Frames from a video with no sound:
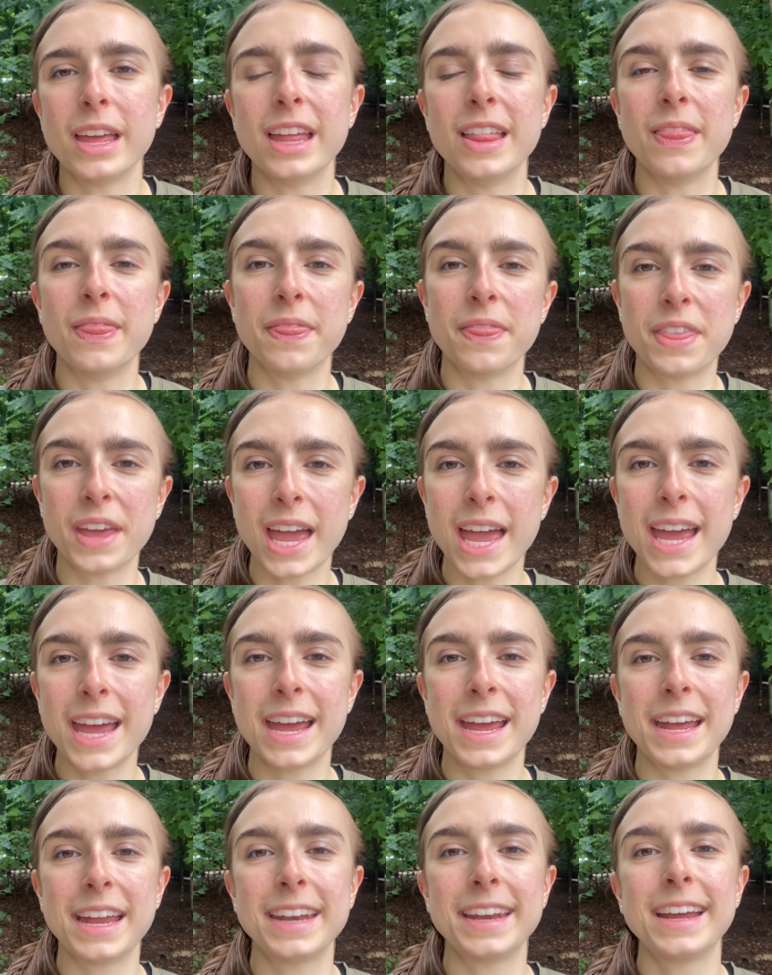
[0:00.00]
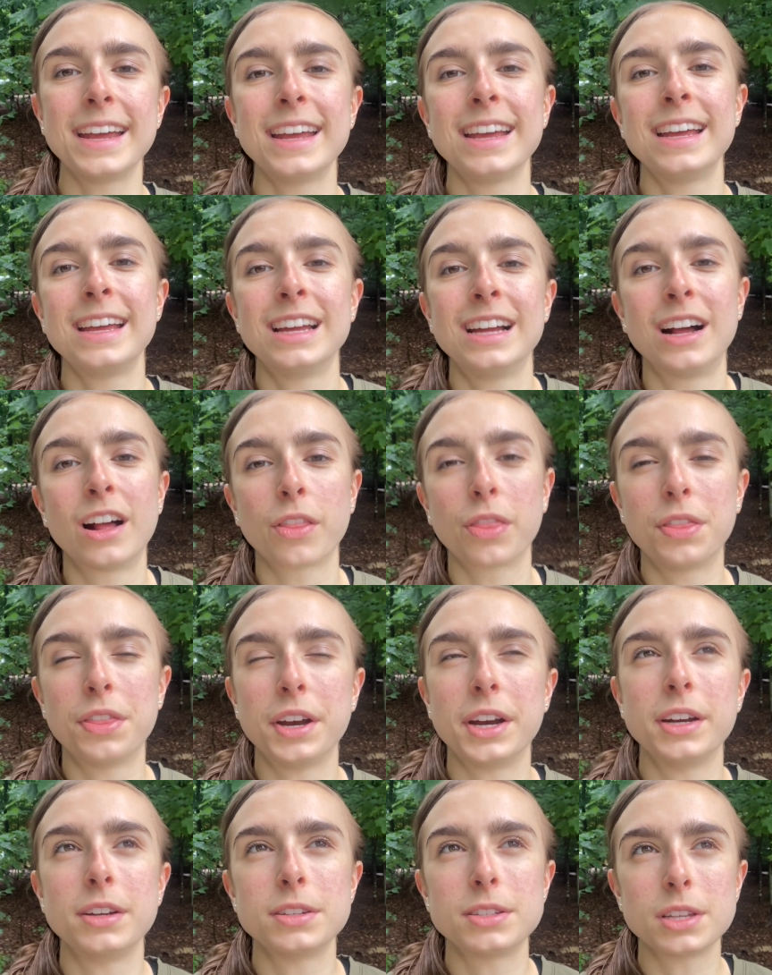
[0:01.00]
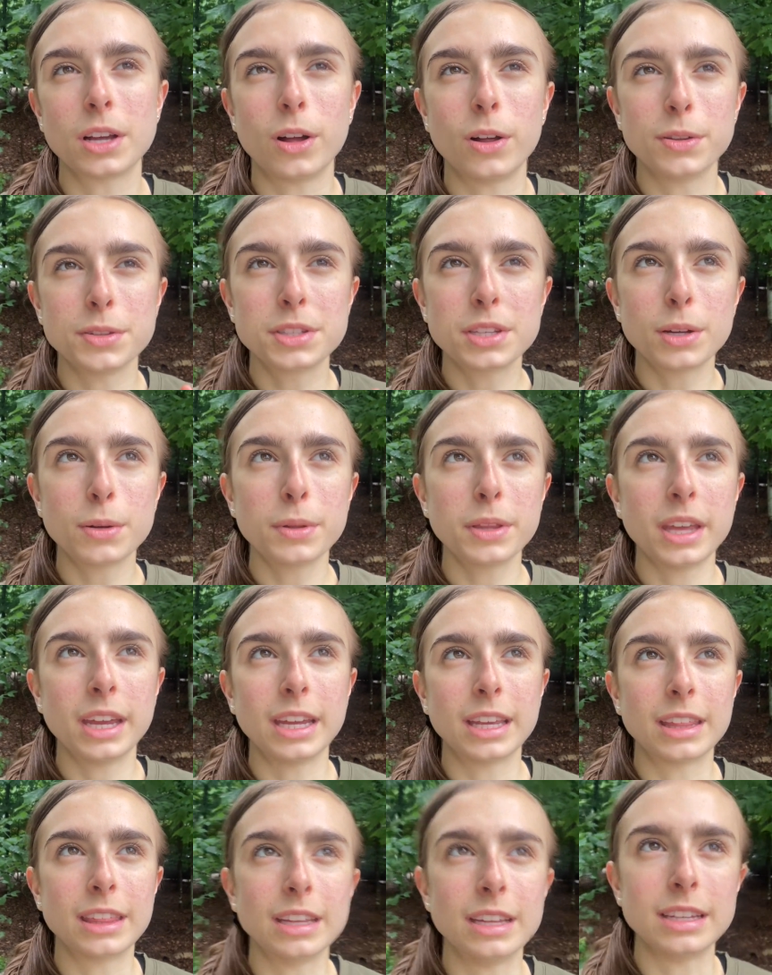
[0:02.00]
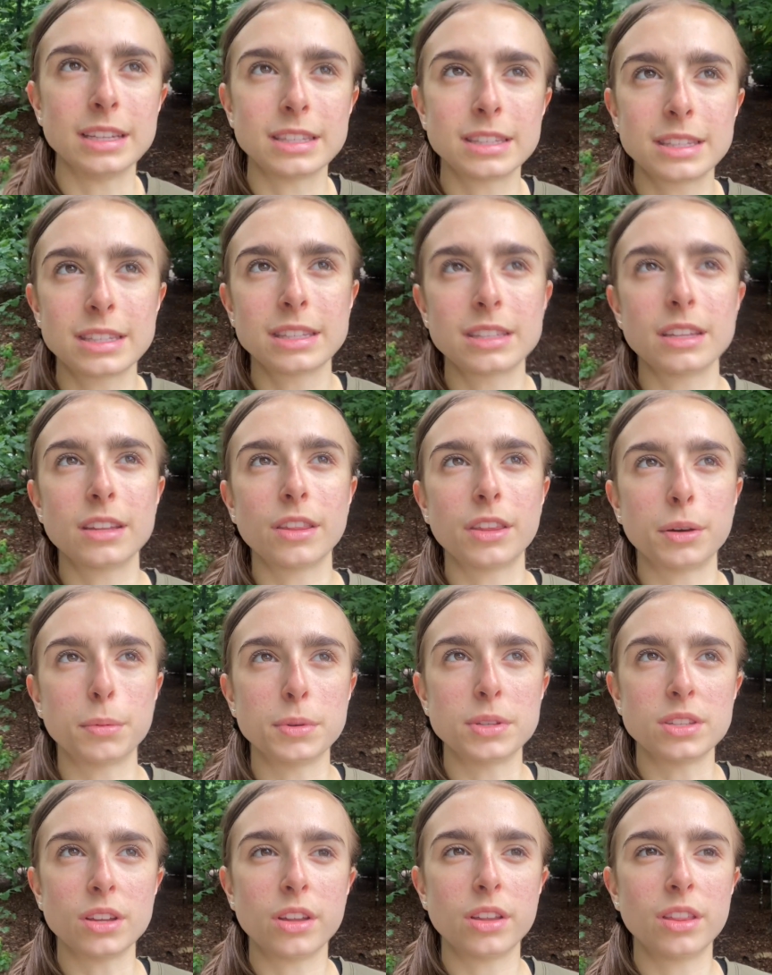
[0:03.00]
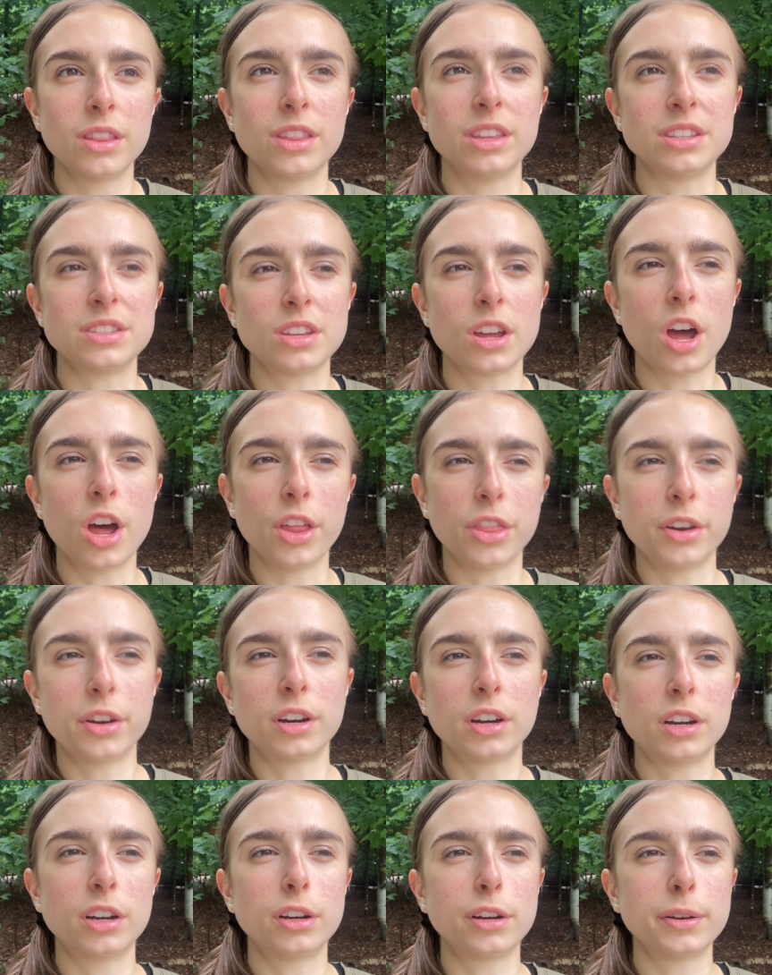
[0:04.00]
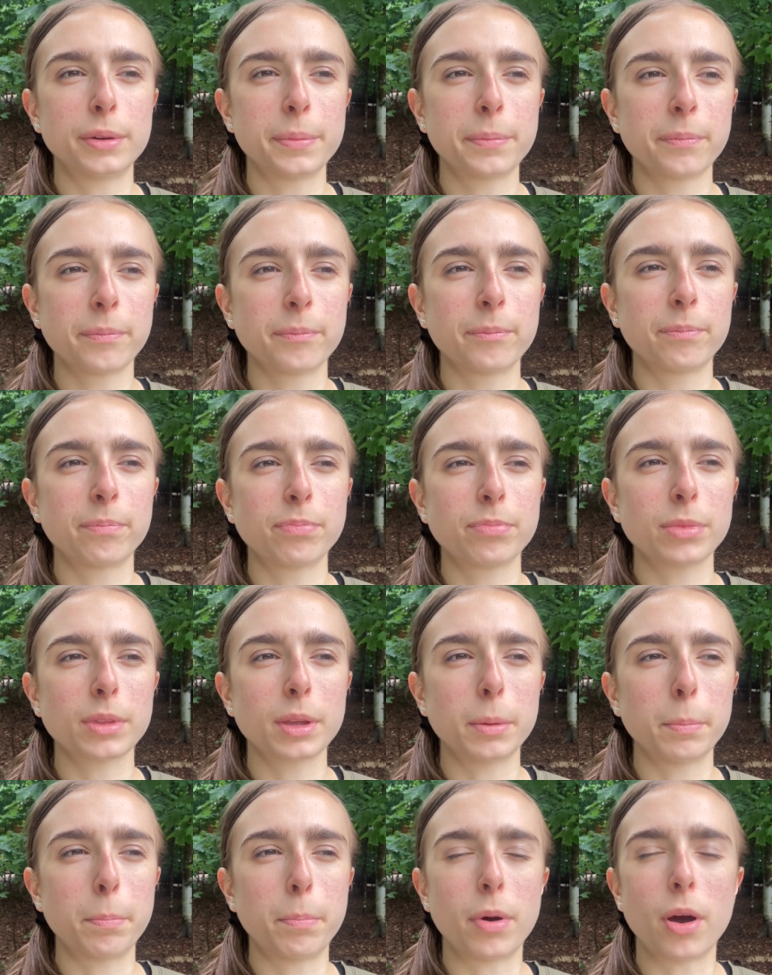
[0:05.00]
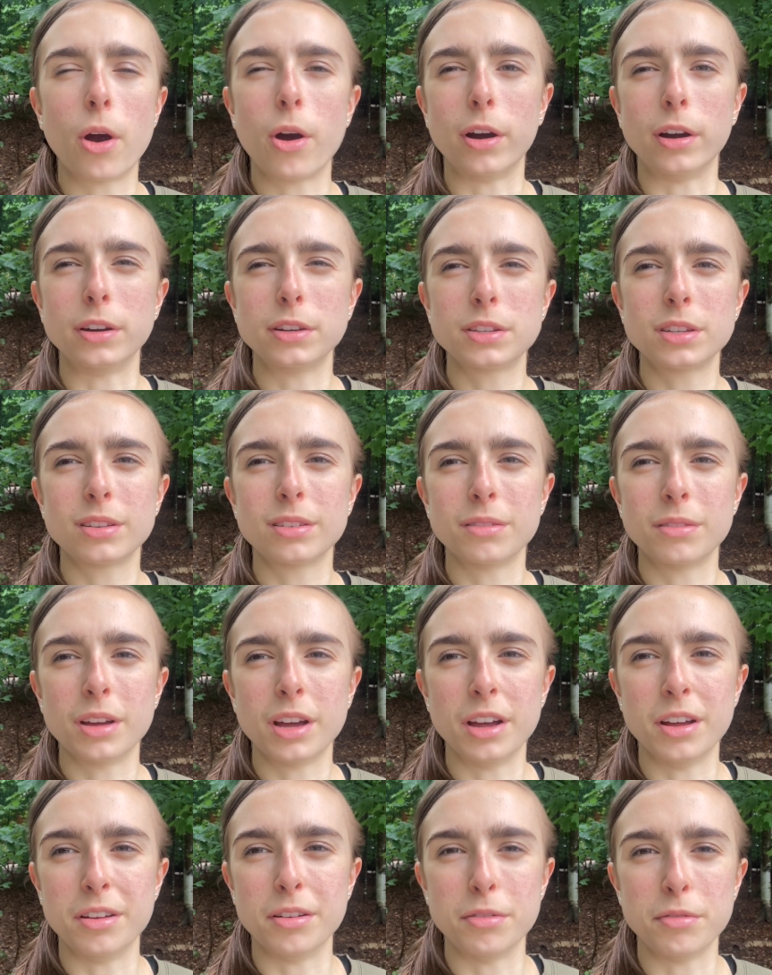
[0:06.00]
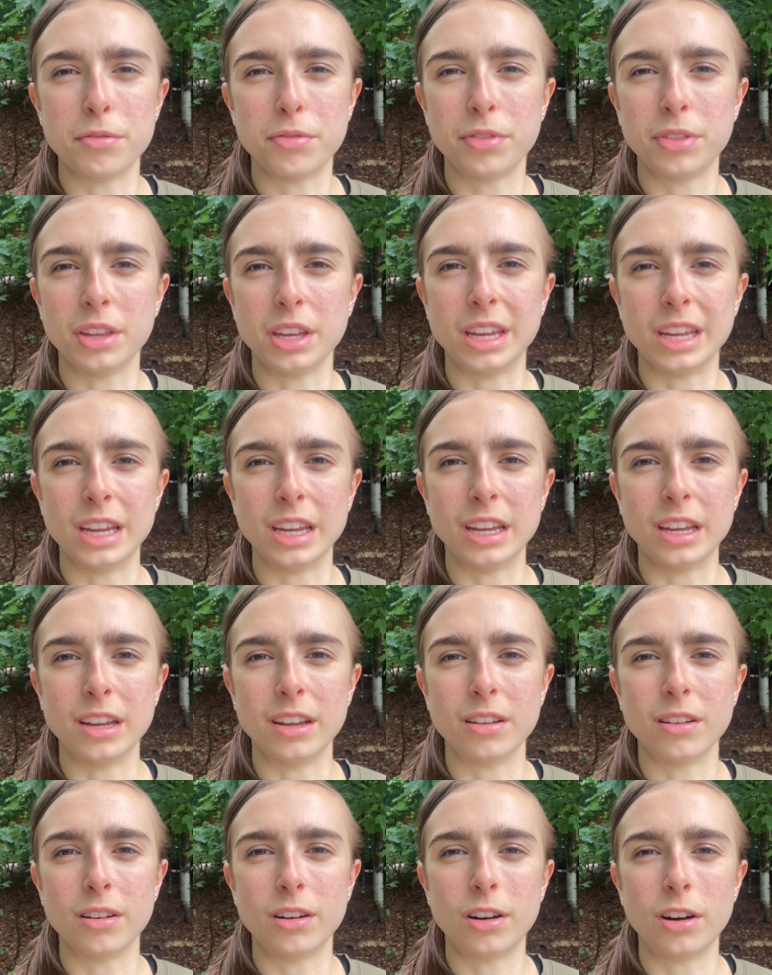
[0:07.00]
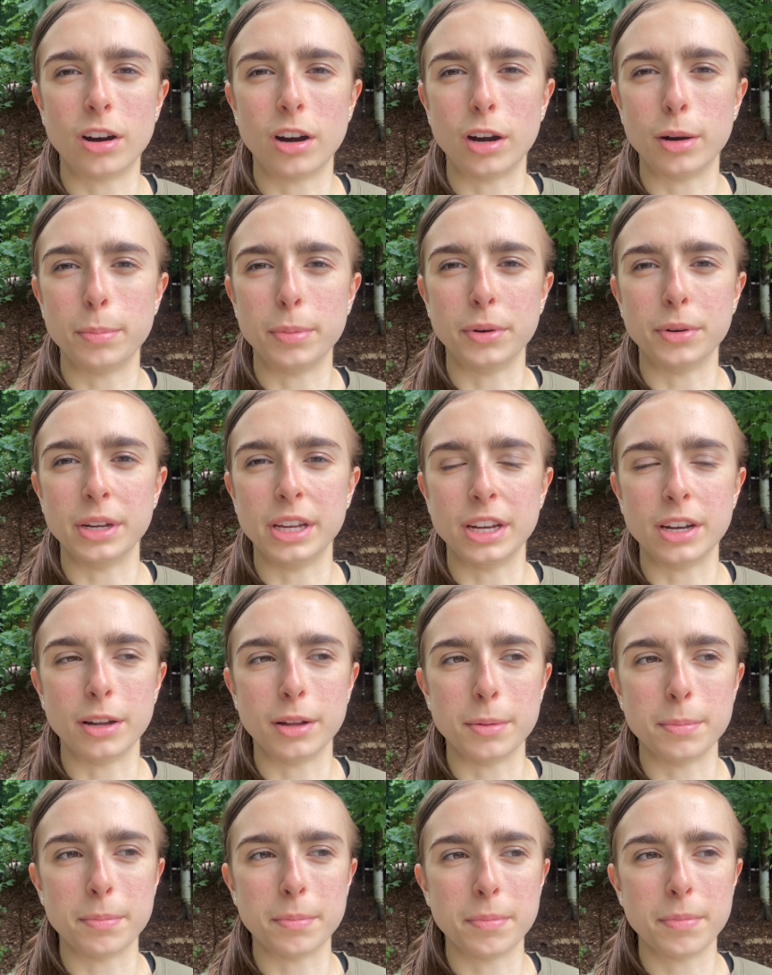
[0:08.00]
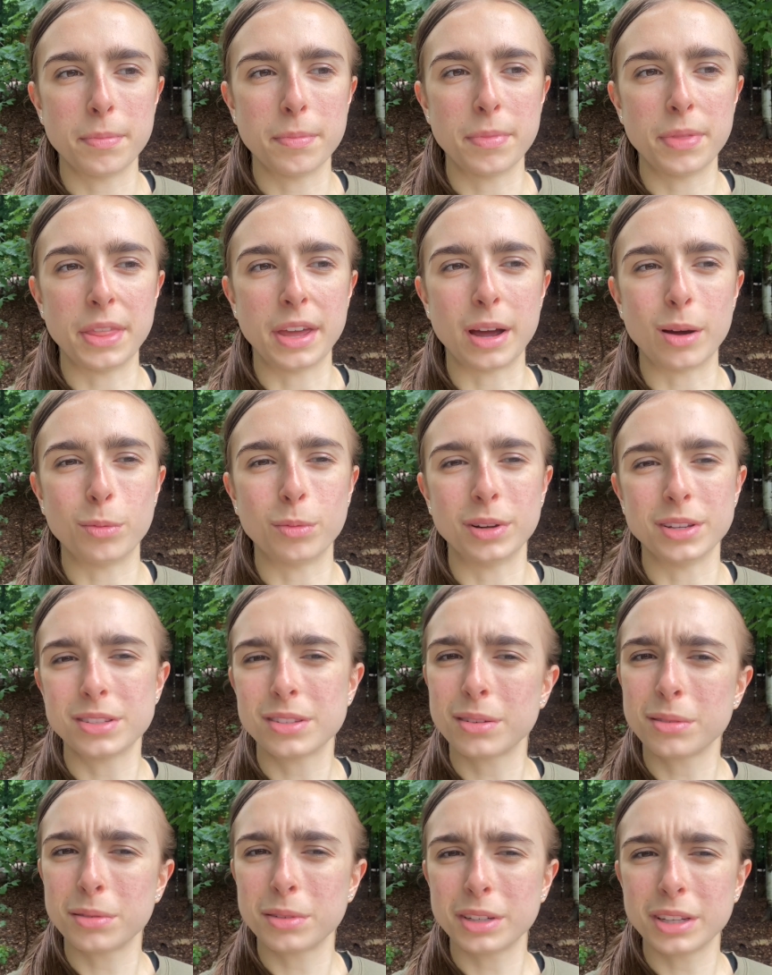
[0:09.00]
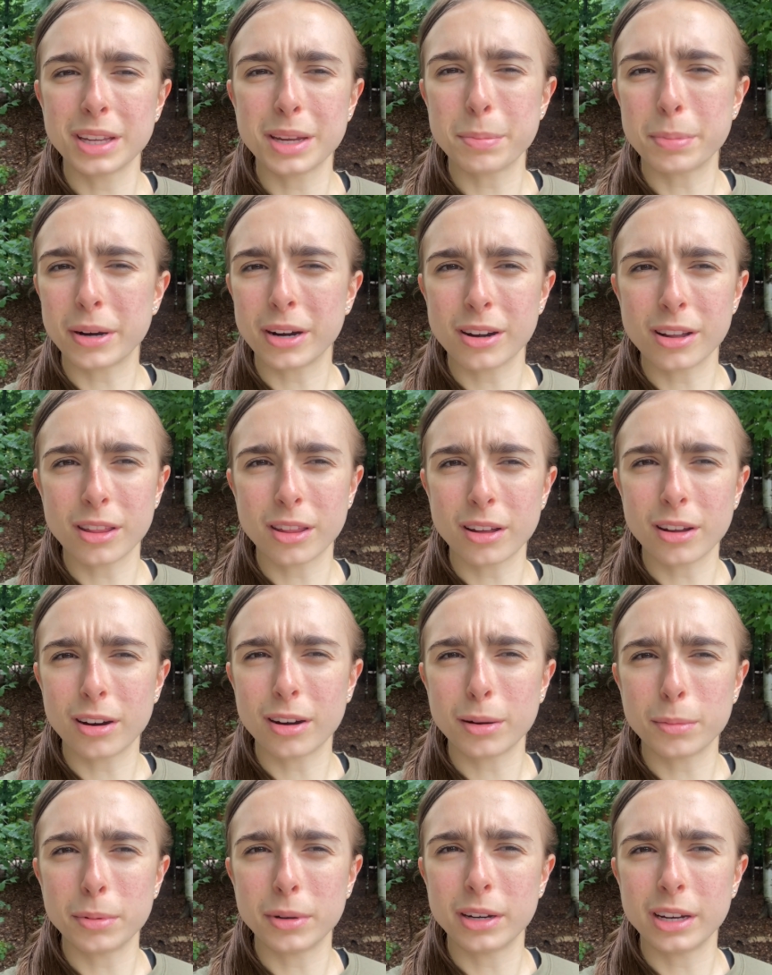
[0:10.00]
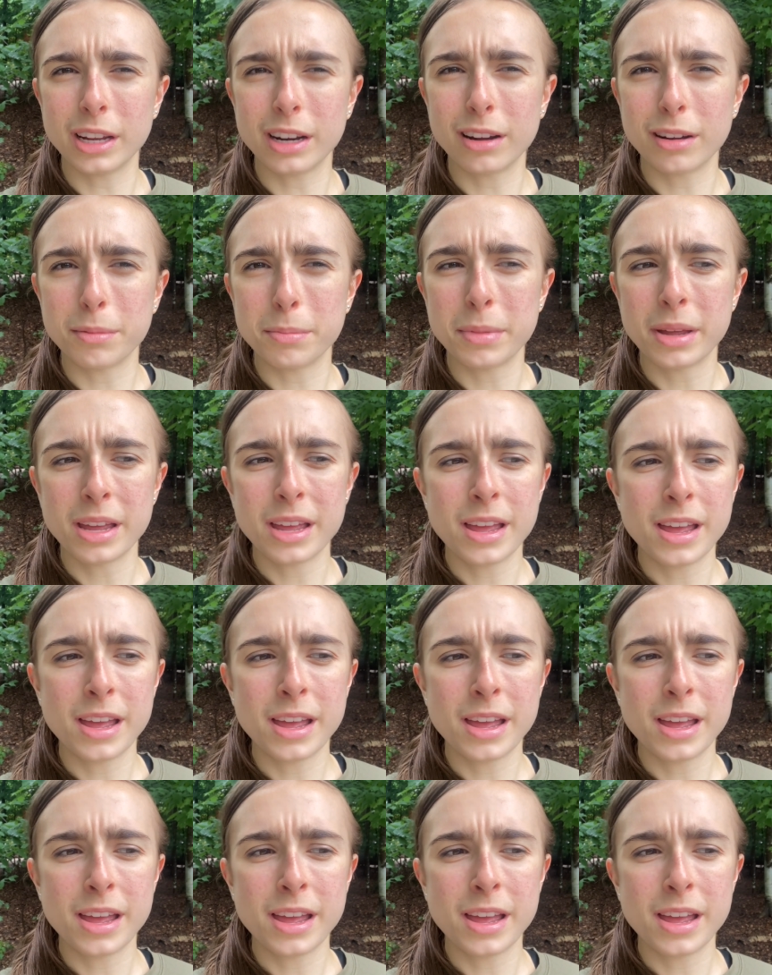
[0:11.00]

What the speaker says: And then there's also like there was this other part of the arboretum that wasn't really part of the arboretum,